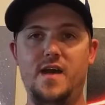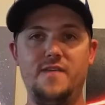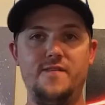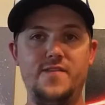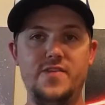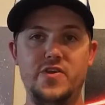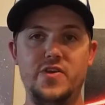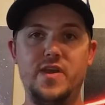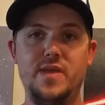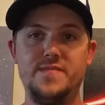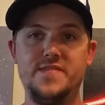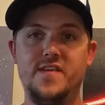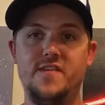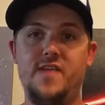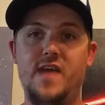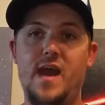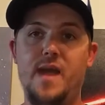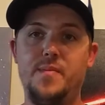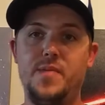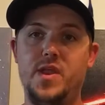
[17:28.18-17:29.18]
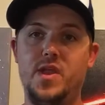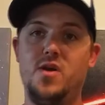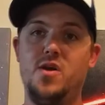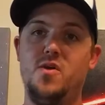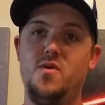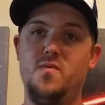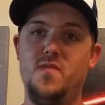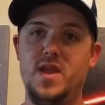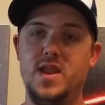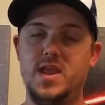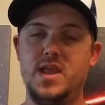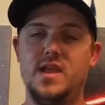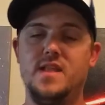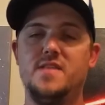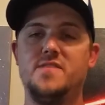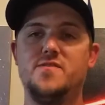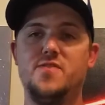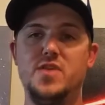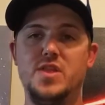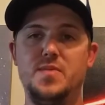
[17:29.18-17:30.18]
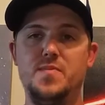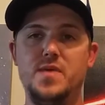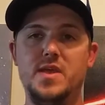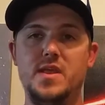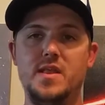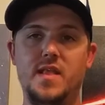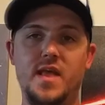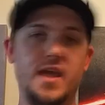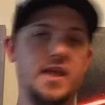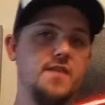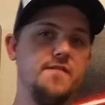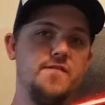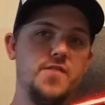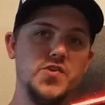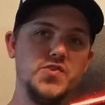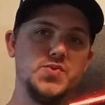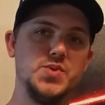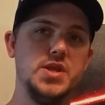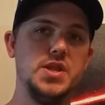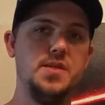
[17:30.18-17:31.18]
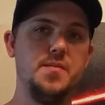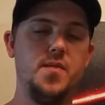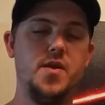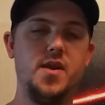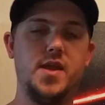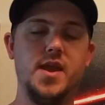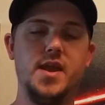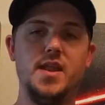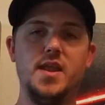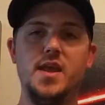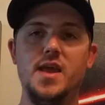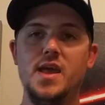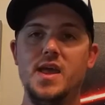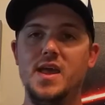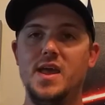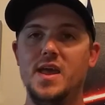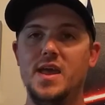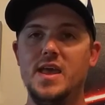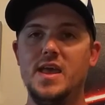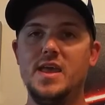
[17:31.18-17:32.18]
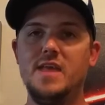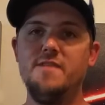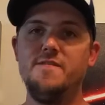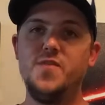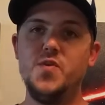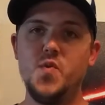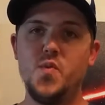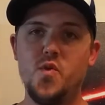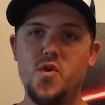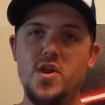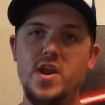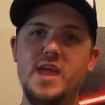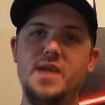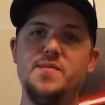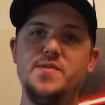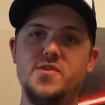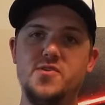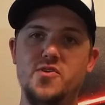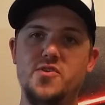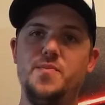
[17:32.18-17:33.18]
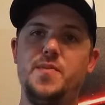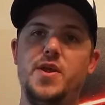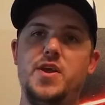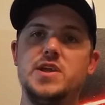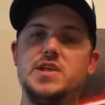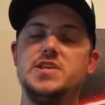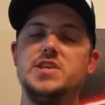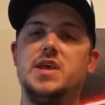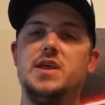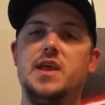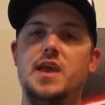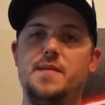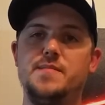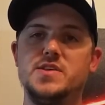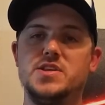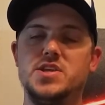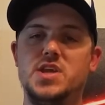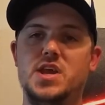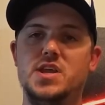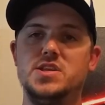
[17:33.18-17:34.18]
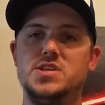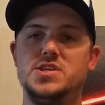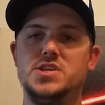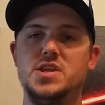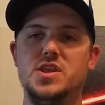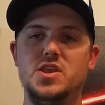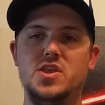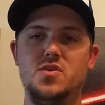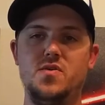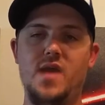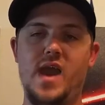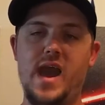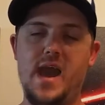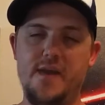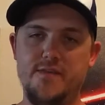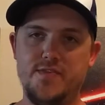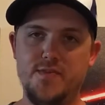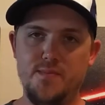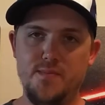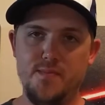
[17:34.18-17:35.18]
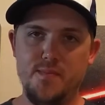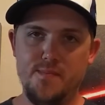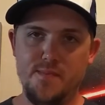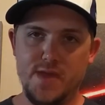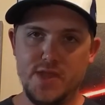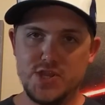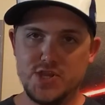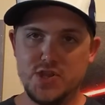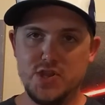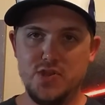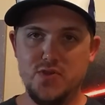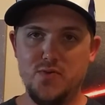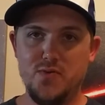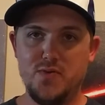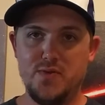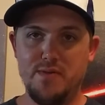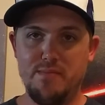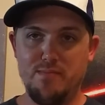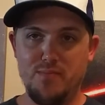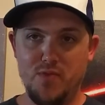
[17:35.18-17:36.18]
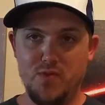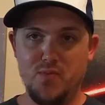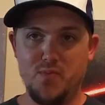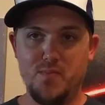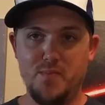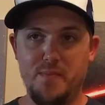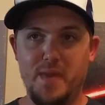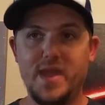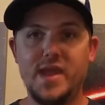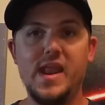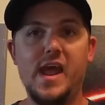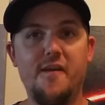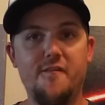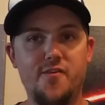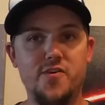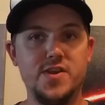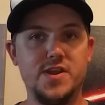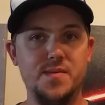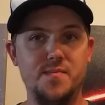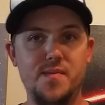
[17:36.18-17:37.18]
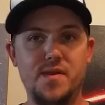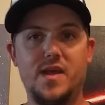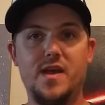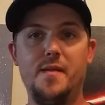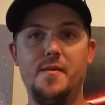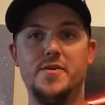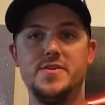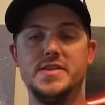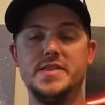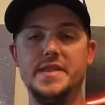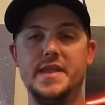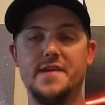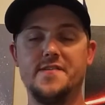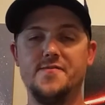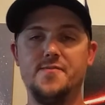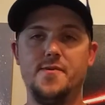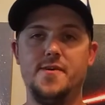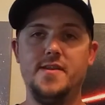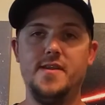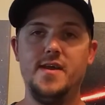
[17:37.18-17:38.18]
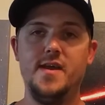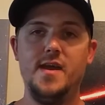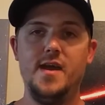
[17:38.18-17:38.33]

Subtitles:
video game stuff happening already. And it's great to be like a first one in the market. If you weren't able to go to the Barrie Game Exchange, you have to make sure you make an effort to come out to the next one.